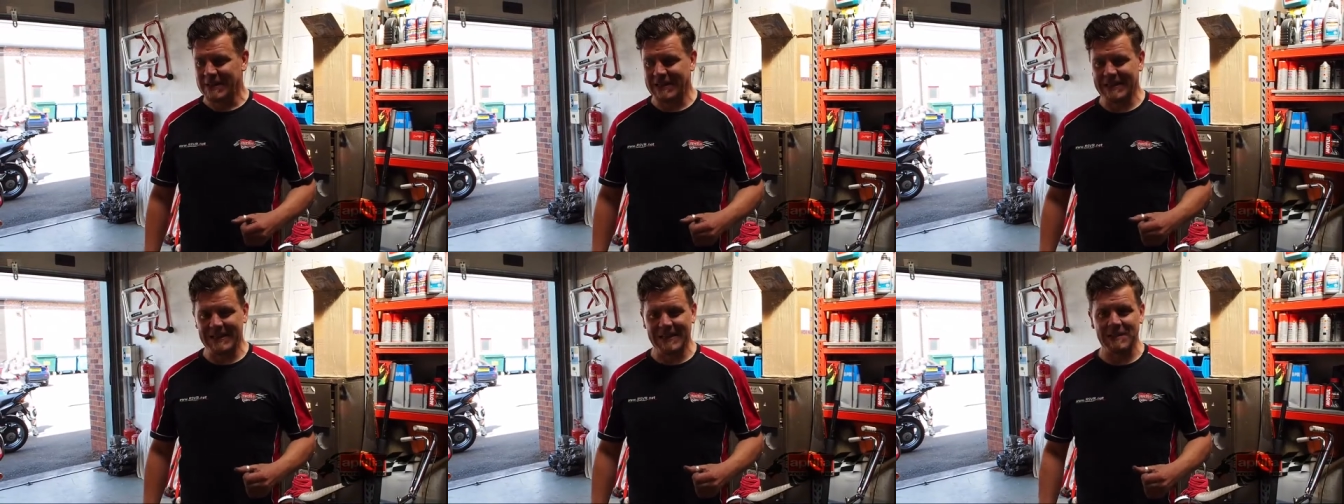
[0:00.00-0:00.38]

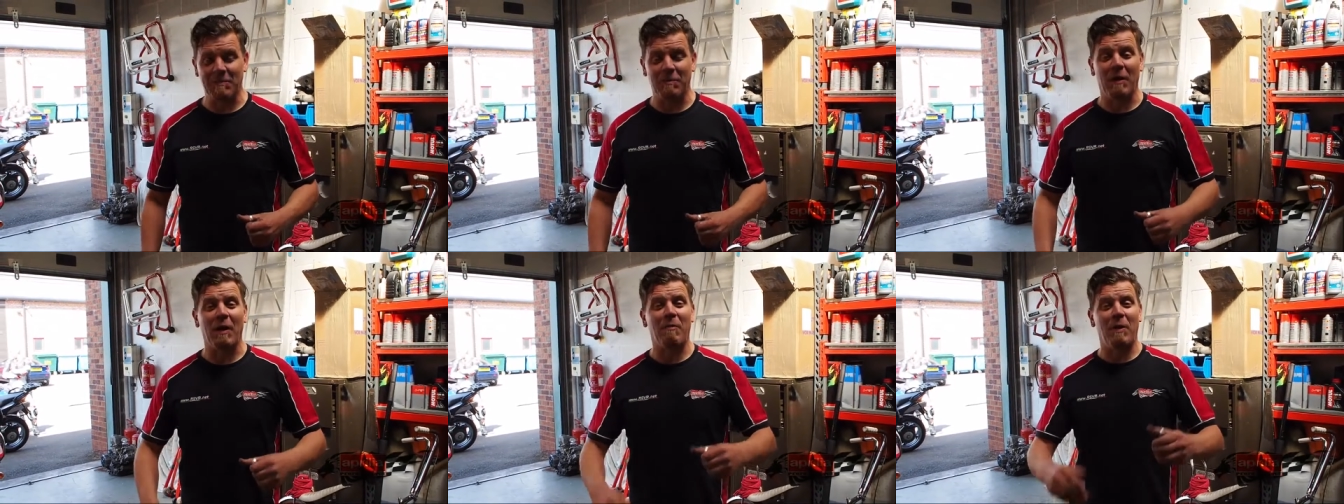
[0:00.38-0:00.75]

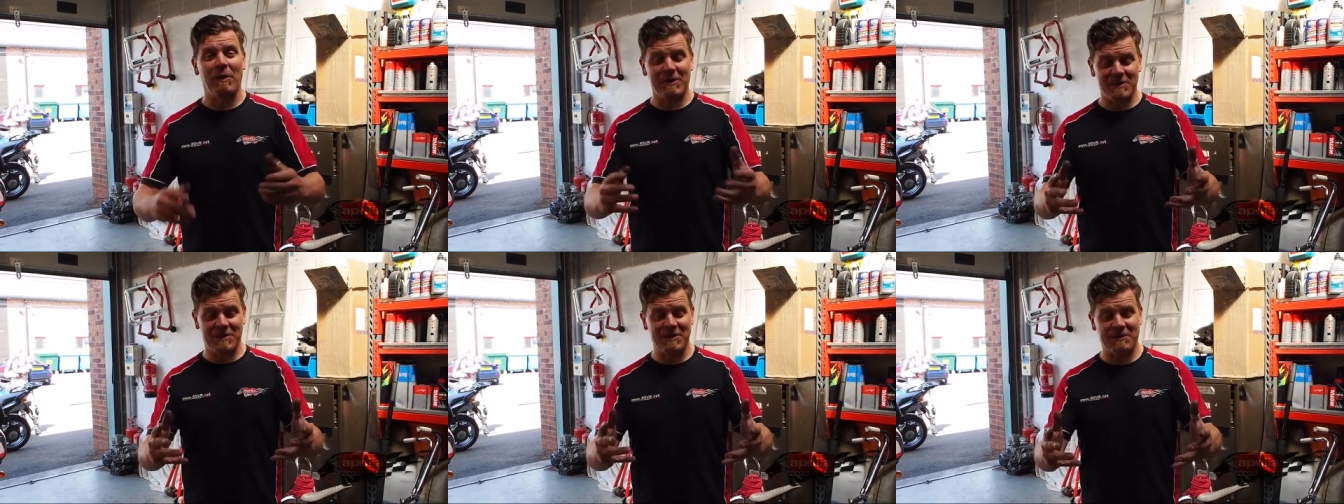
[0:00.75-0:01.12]
my
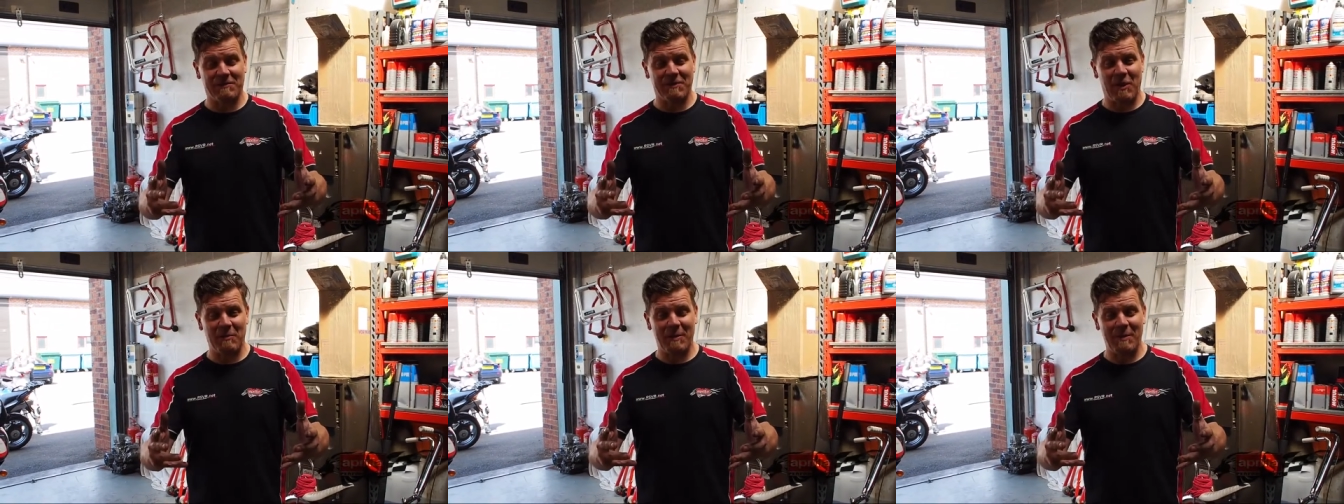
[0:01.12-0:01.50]
apologies
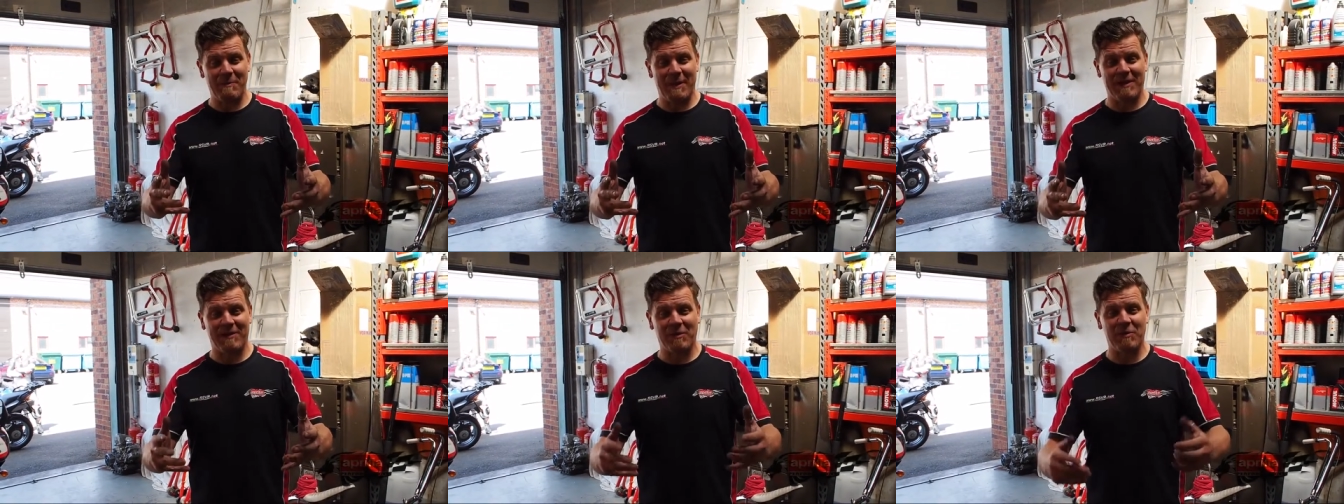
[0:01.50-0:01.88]
for not
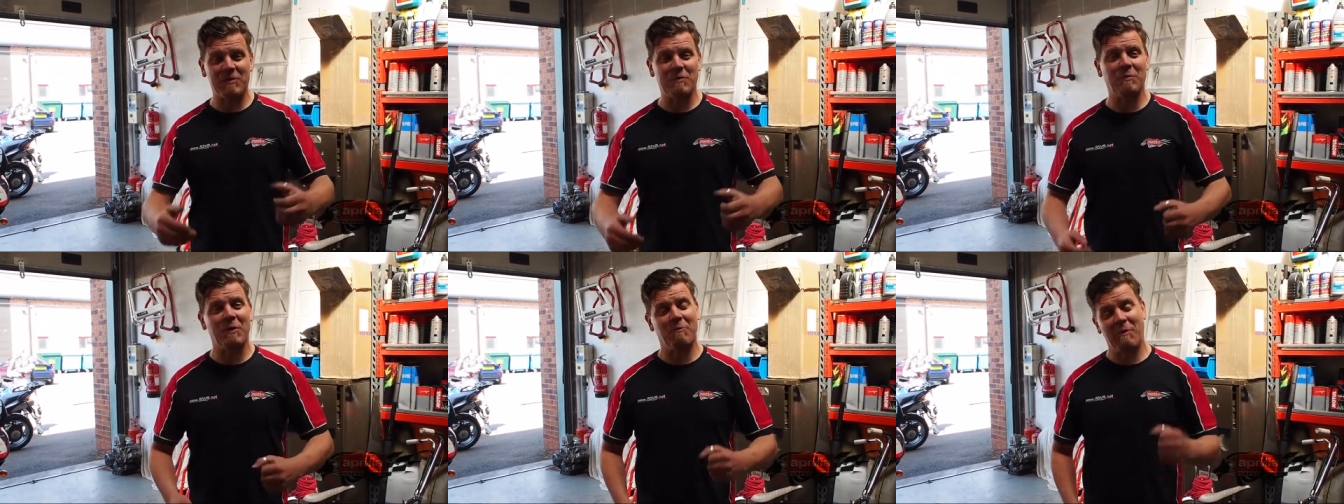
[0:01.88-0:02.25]
being back to
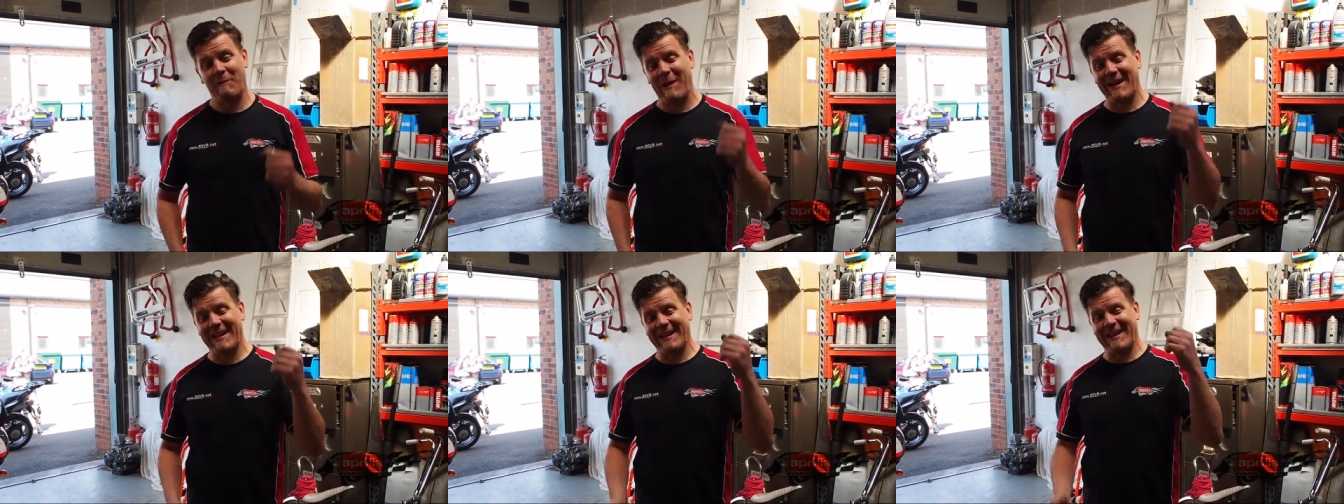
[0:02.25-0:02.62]
us, but
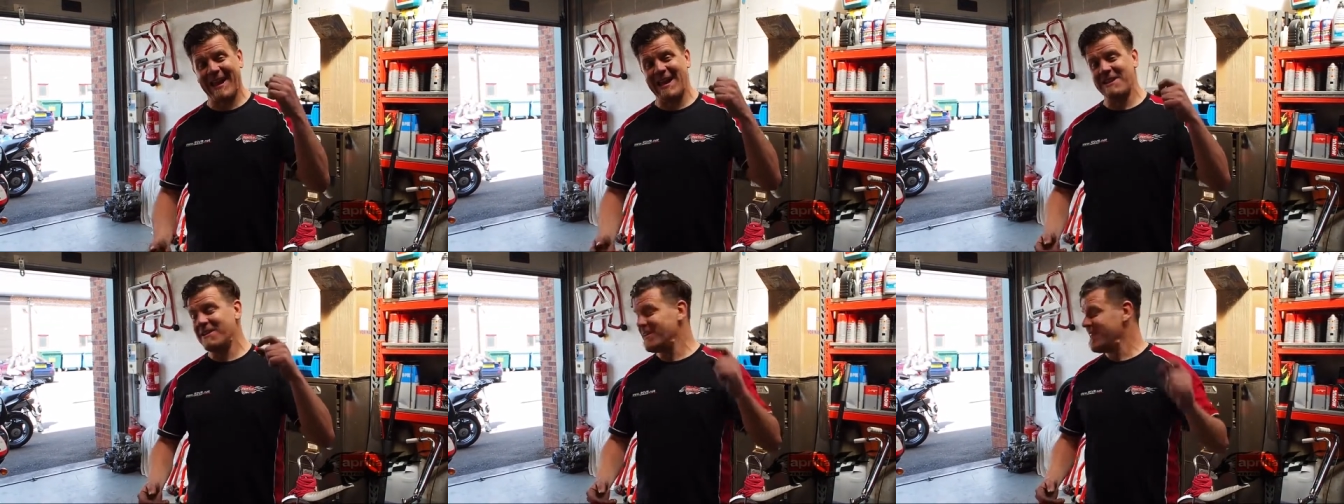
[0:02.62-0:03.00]
we're back
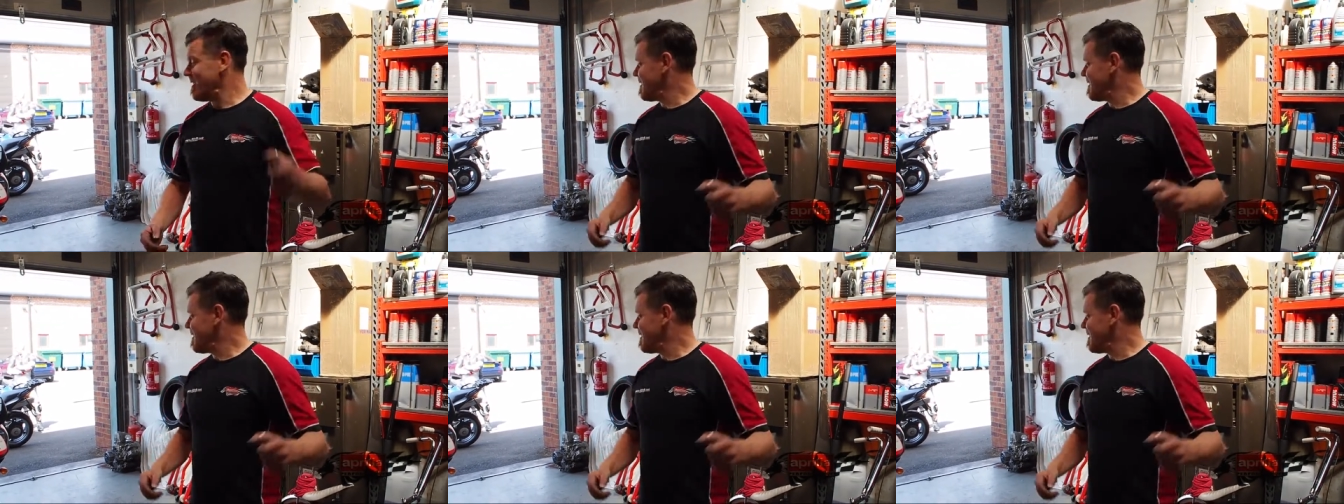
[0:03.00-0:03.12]
again.